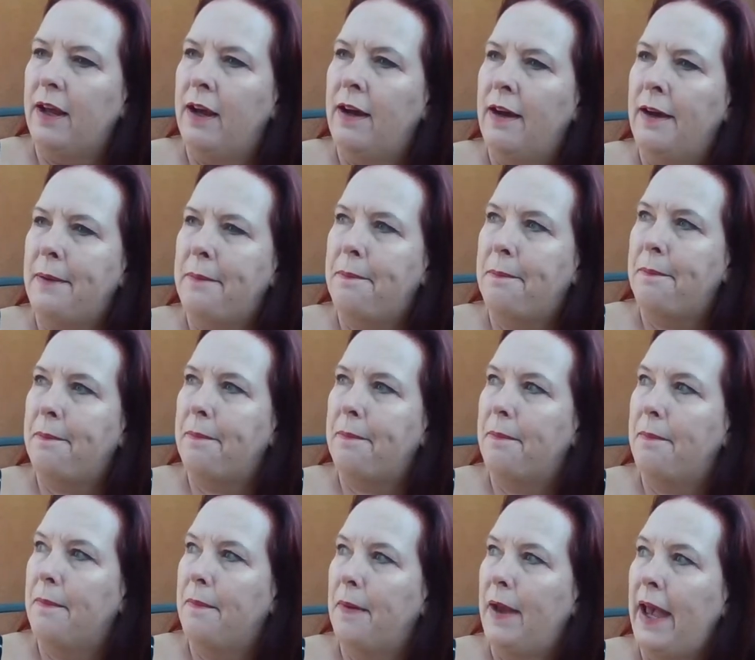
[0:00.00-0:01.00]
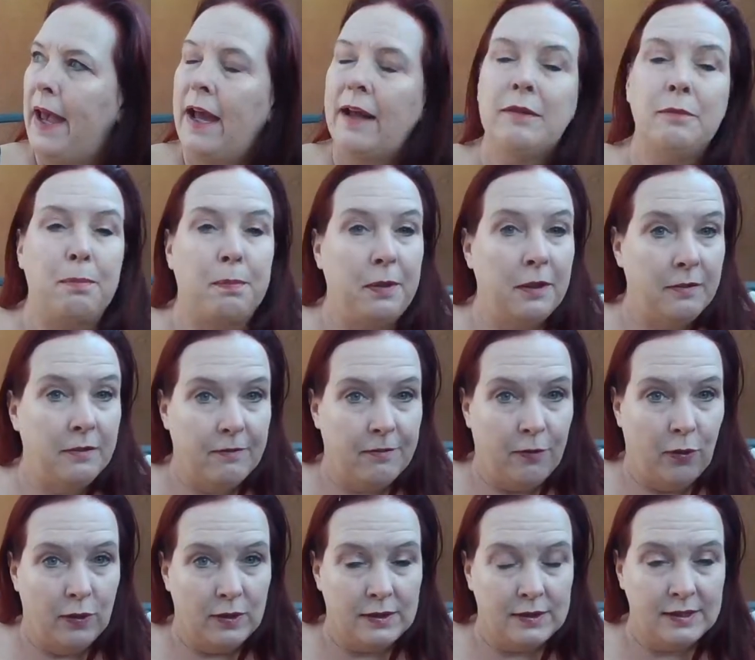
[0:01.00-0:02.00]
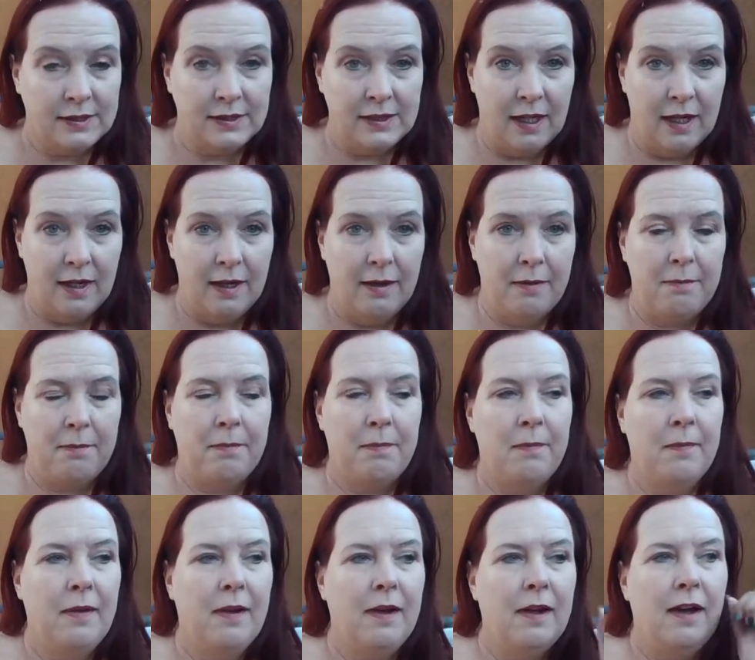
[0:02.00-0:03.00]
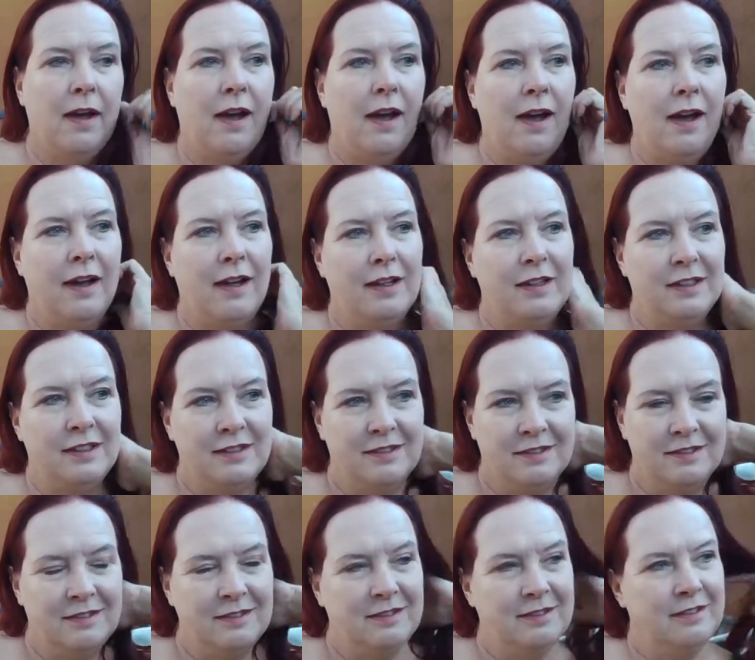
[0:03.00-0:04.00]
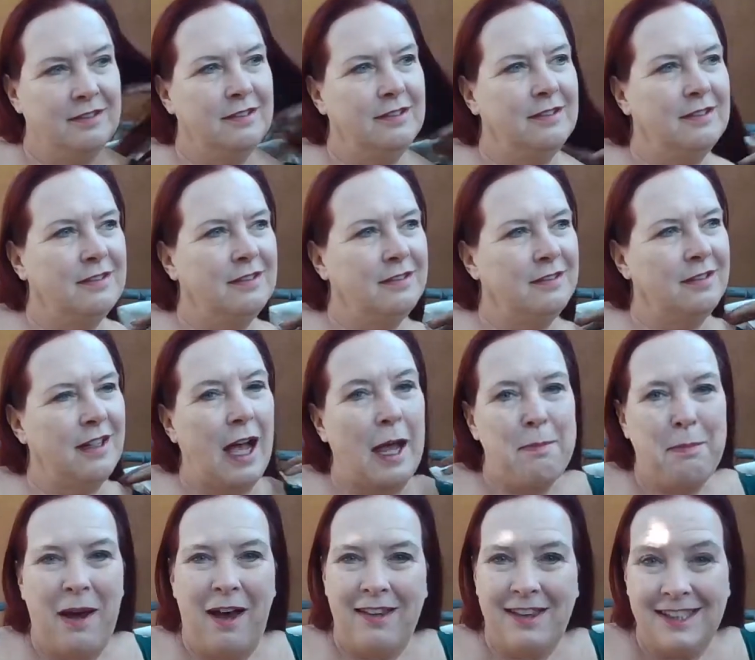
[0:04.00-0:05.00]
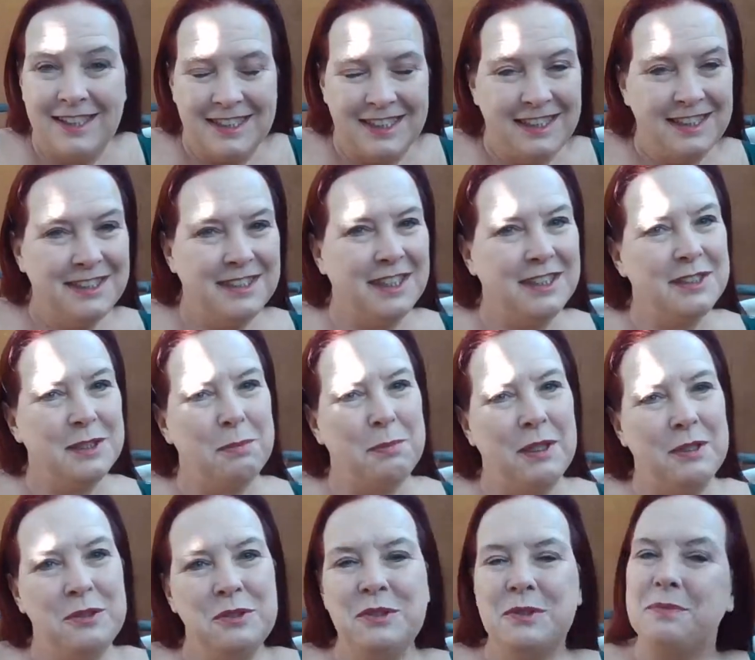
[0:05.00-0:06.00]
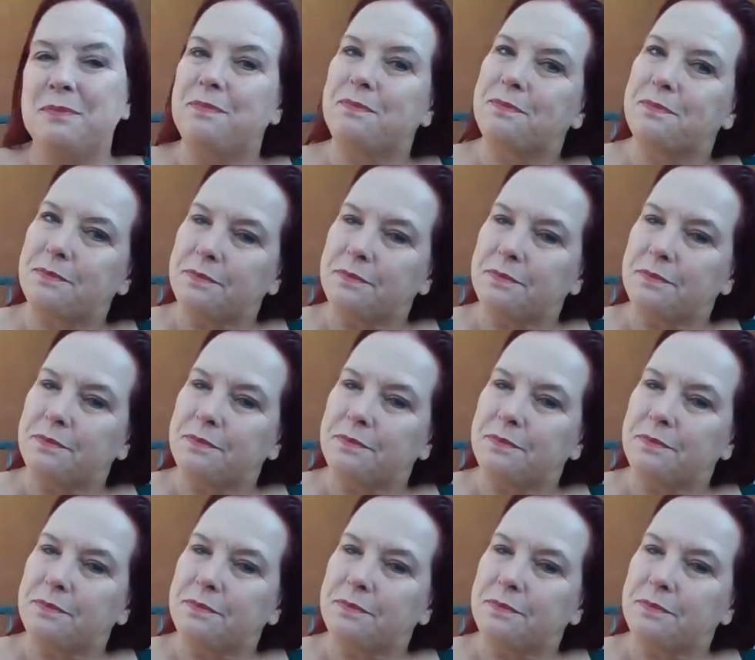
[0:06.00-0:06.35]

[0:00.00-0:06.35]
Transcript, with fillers: um, and put forth some uh, hypotheses, I suppose,